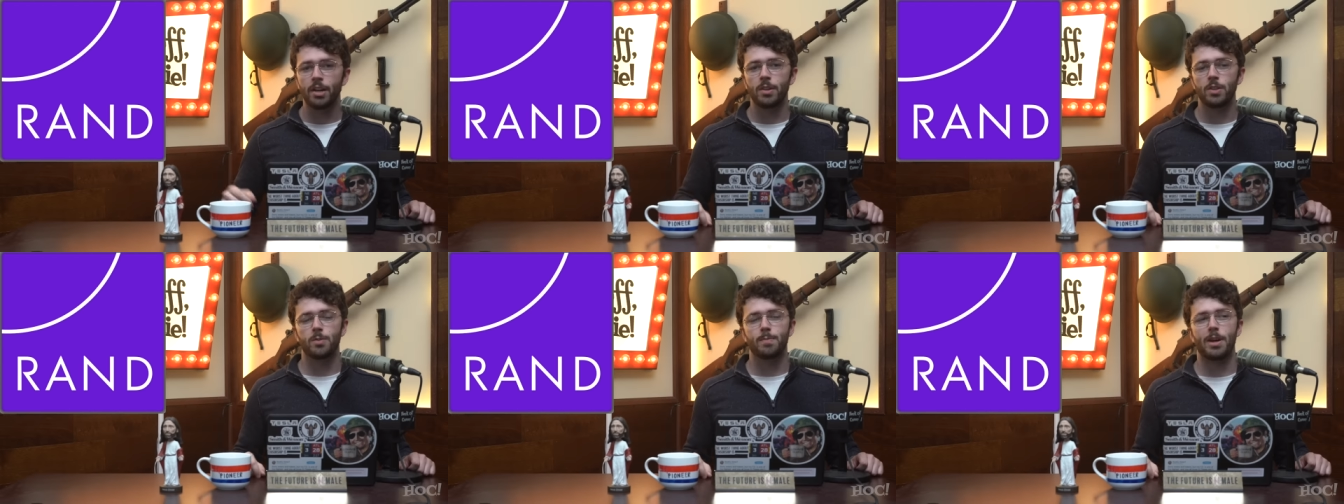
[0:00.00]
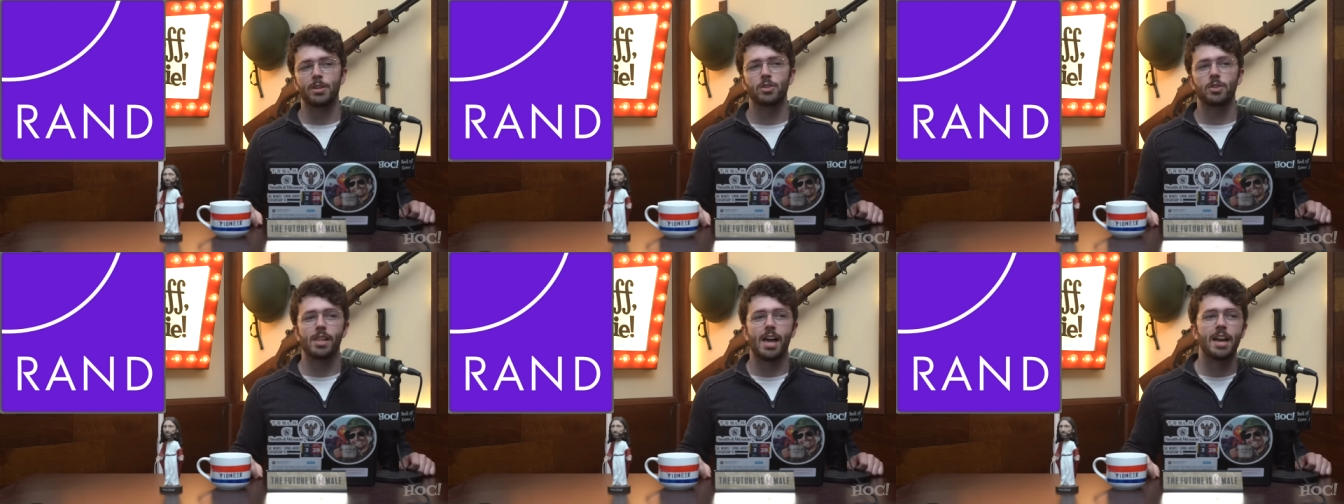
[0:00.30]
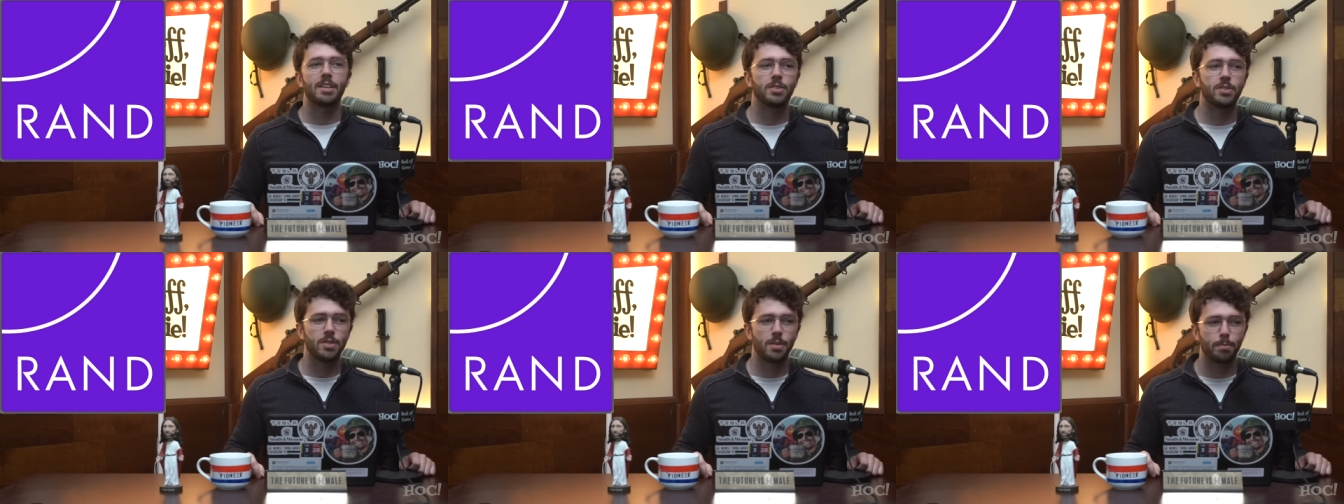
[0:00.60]

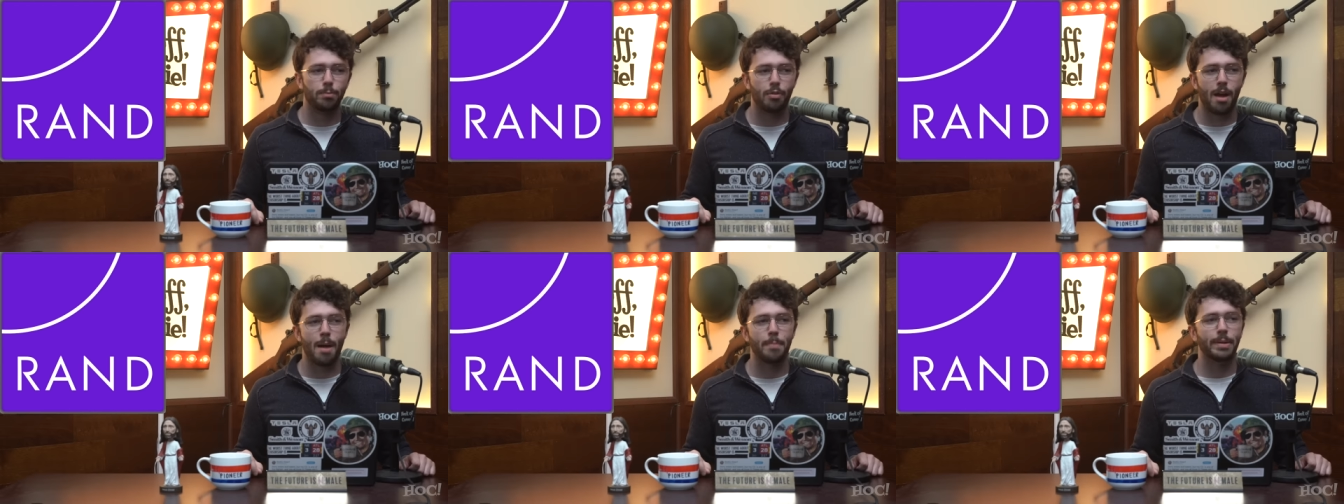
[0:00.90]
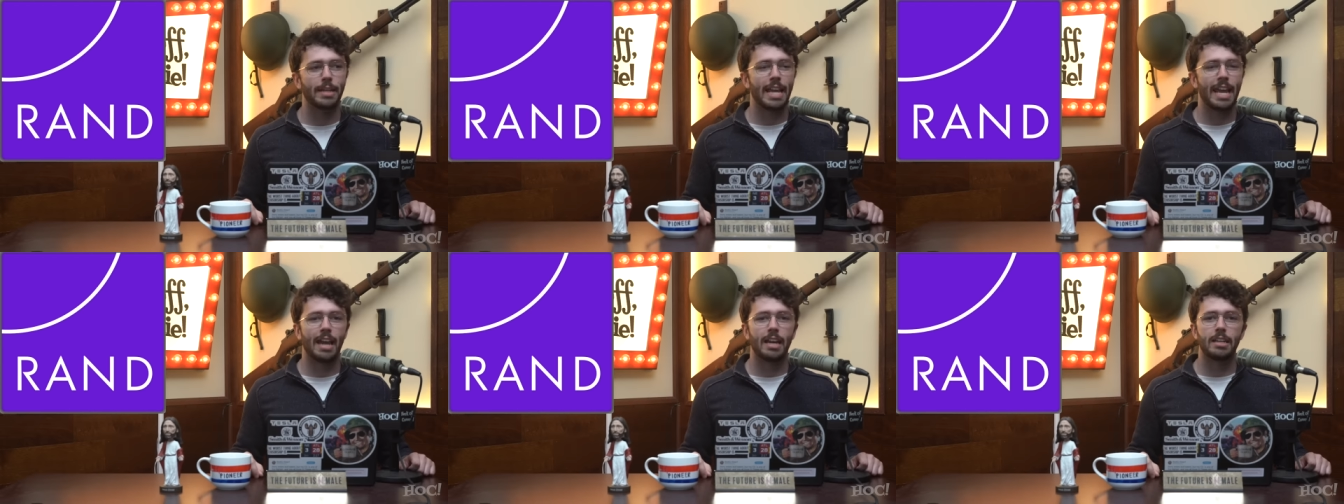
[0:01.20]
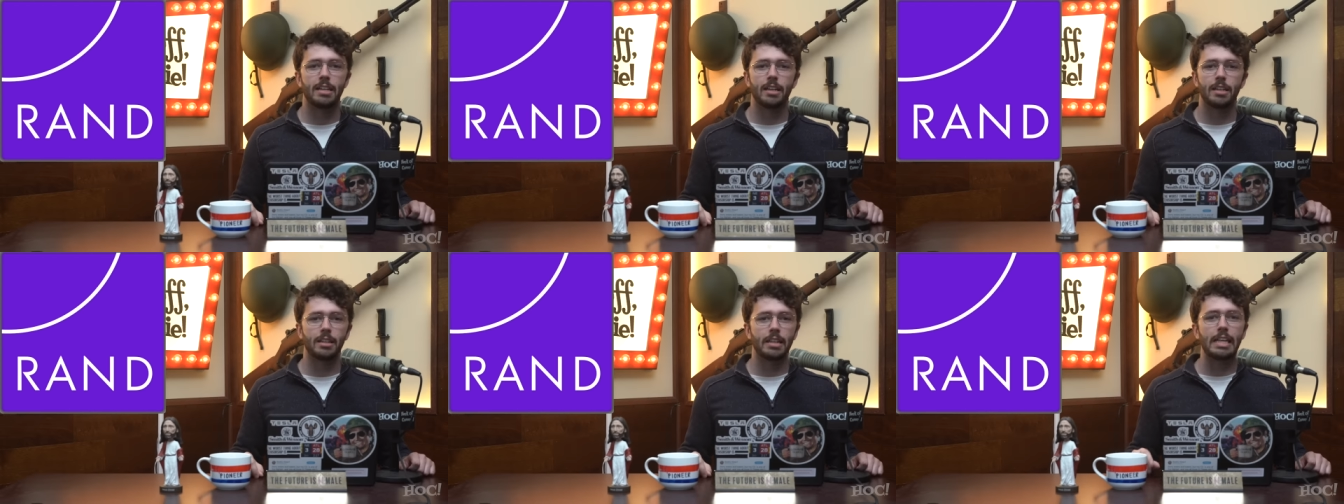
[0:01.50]
specializes in
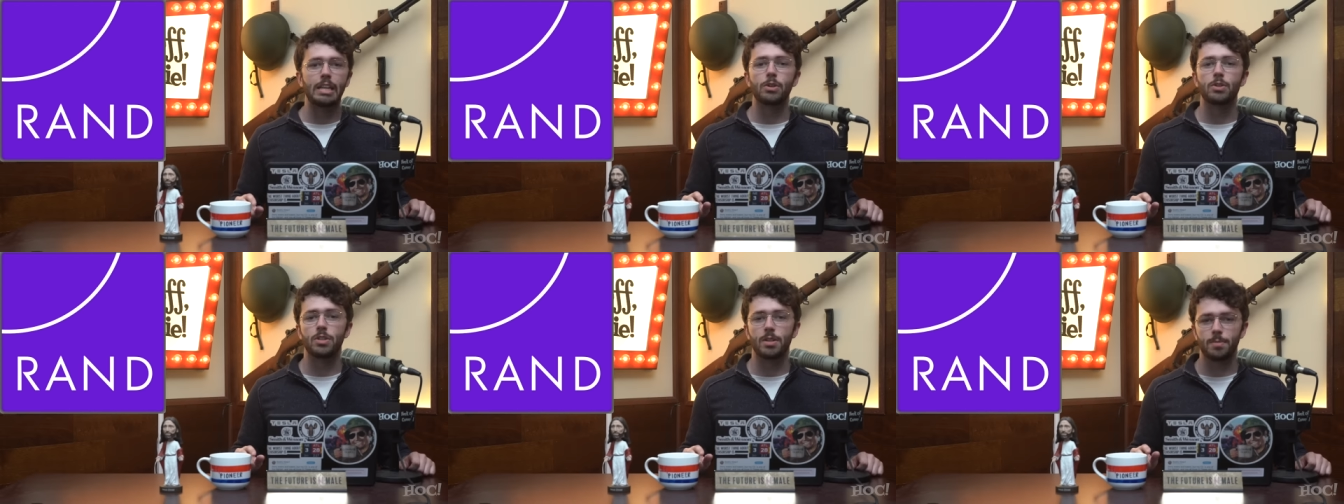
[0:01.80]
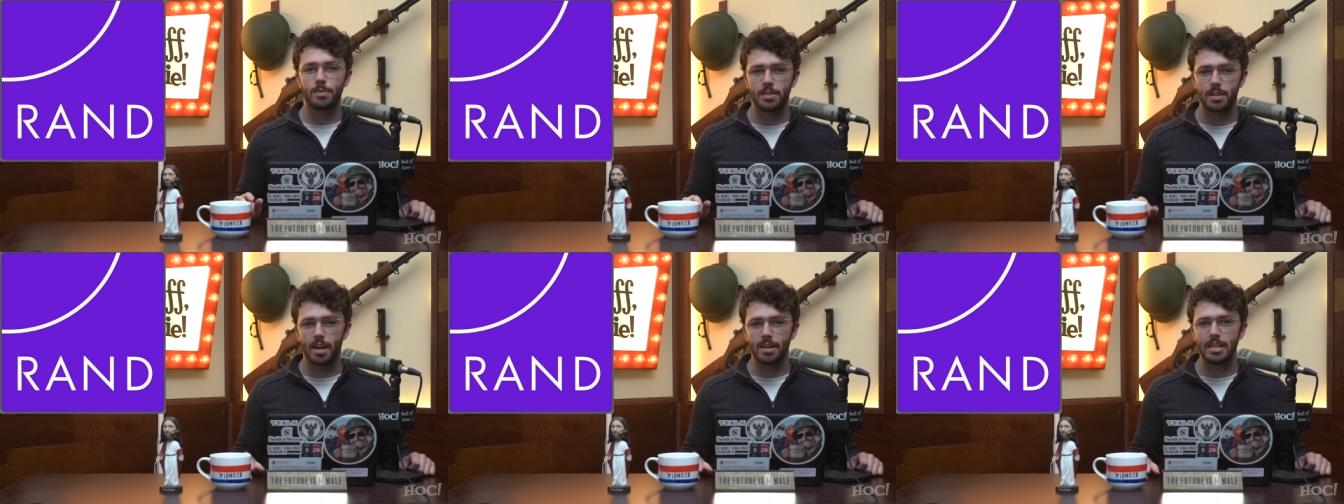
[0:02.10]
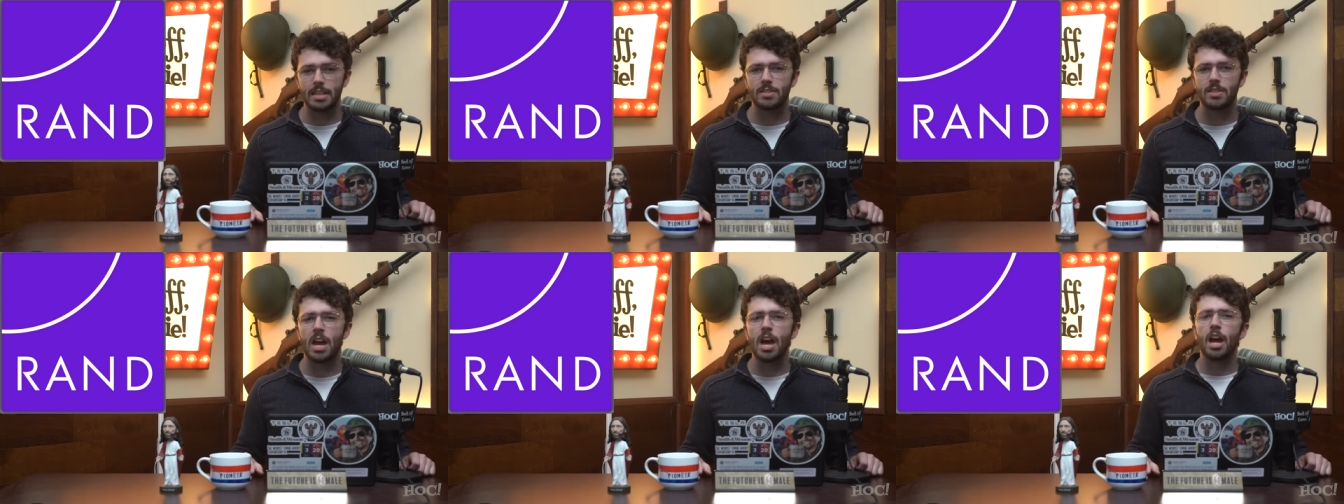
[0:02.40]
propaganda and leadership
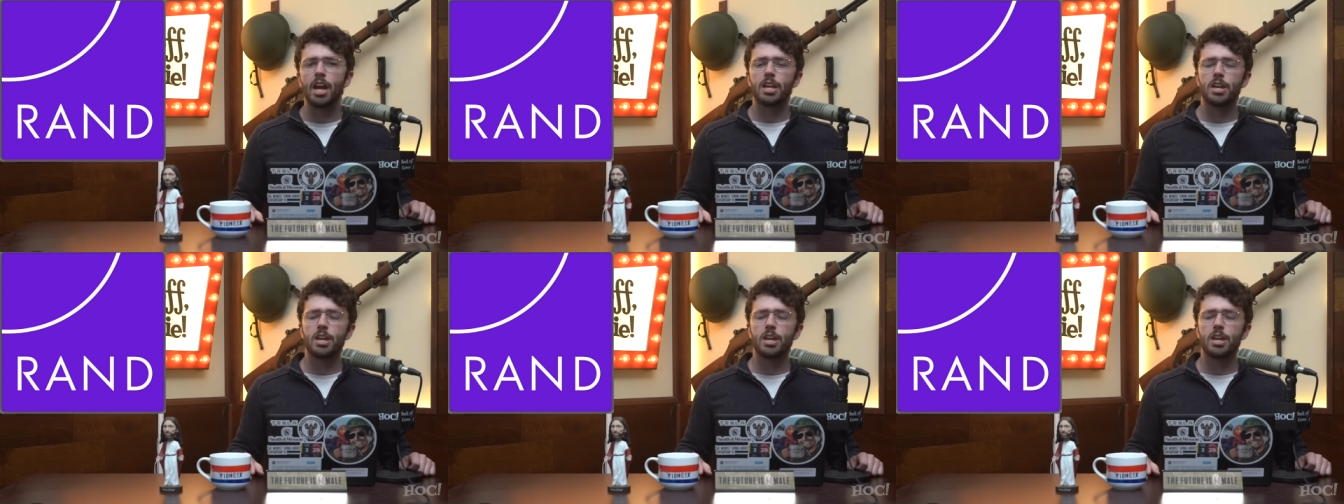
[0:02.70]
studies.